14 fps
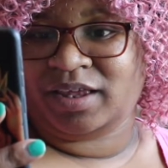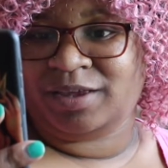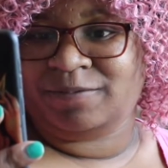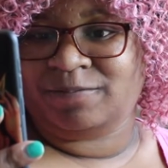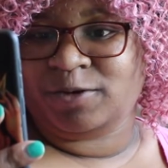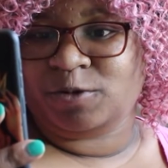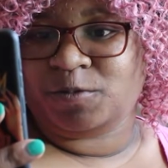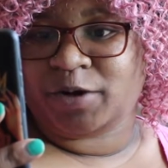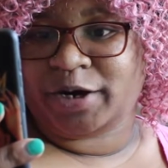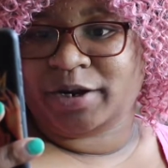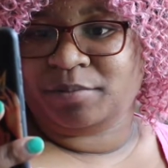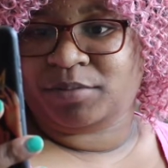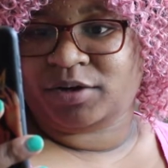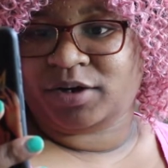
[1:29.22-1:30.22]
If you were
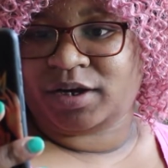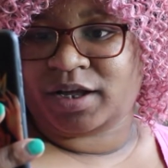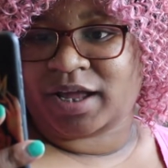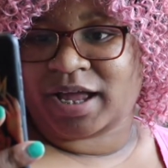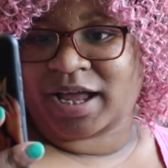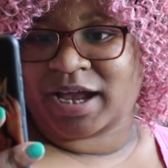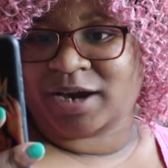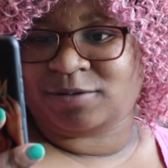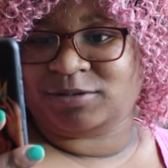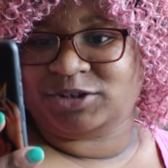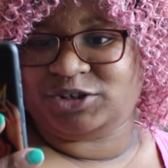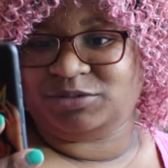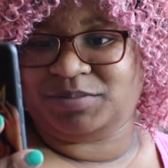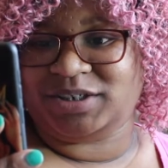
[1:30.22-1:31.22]
a book, how
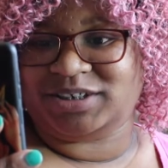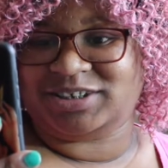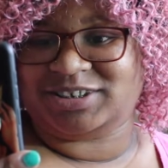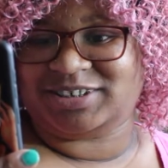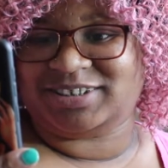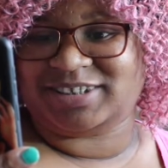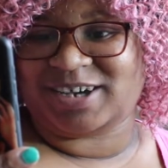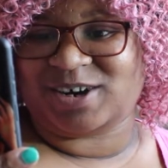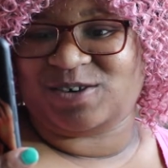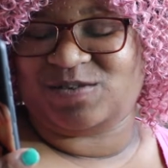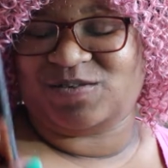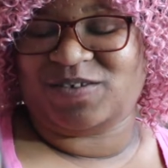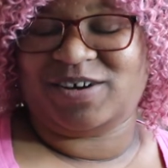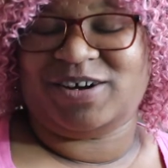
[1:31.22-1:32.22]
would you pitch
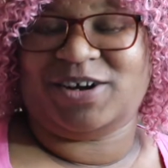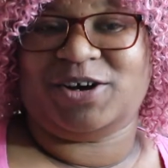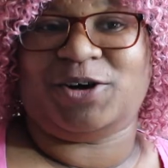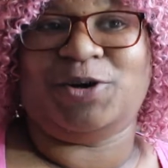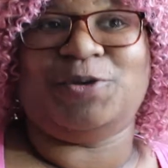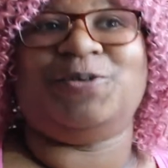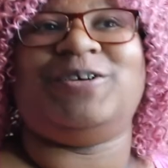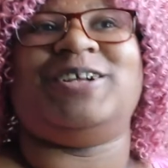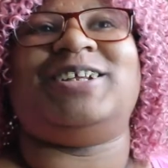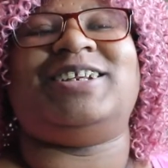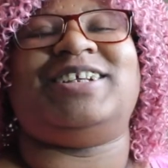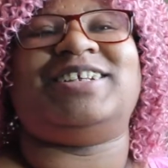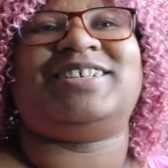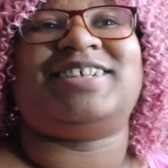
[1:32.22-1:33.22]
yourself? Oh
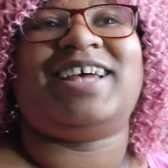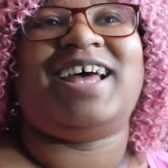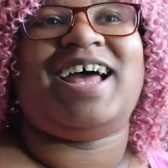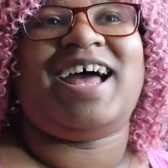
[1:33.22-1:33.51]
goodness.